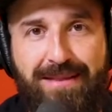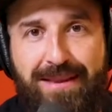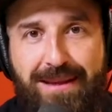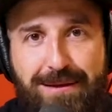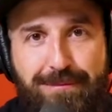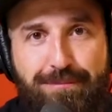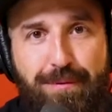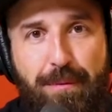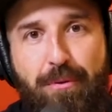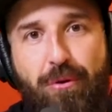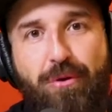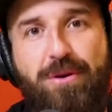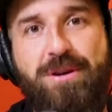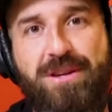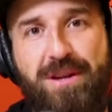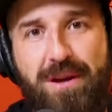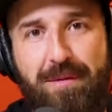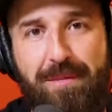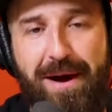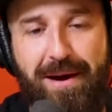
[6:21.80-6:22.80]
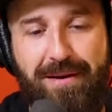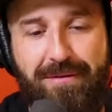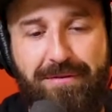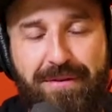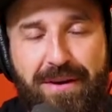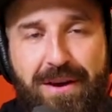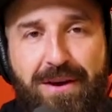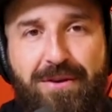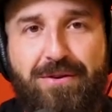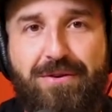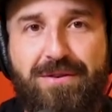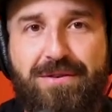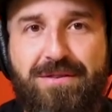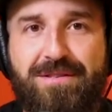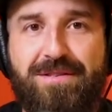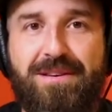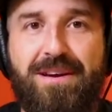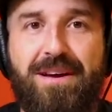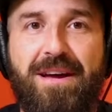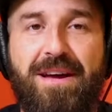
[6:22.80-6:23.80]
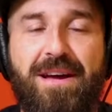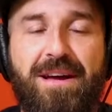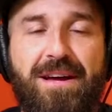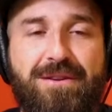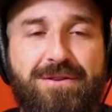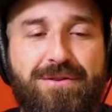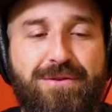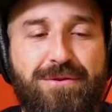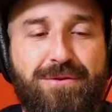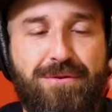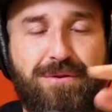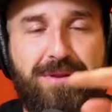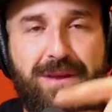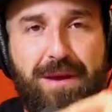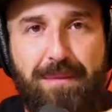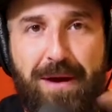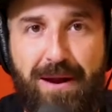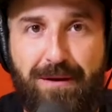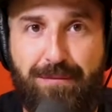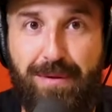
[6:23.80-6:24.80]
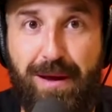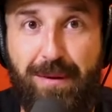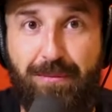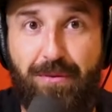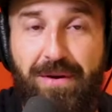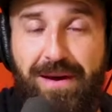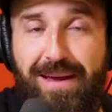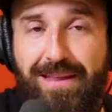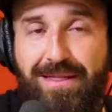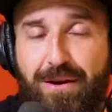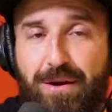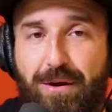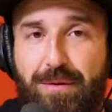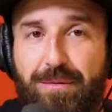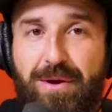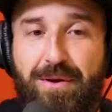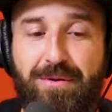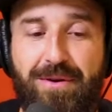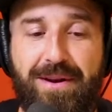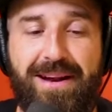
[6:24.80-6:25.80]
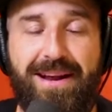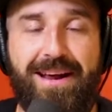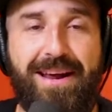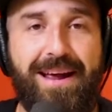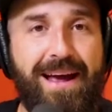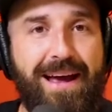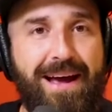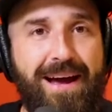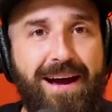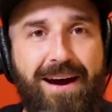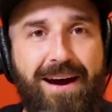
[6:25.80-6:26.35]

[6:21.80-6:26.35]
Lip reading: a disproportionate amount of vehicles to the amount of people in the community.